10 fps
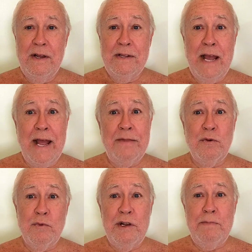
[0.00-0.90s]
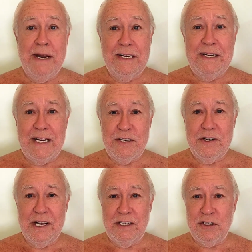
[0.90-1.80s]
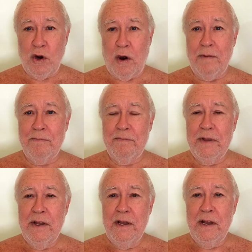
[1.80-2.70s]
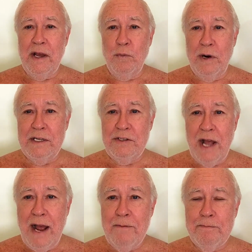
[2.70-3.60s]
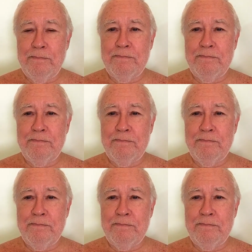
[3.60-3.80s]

Then the real meditation can start. And what is that?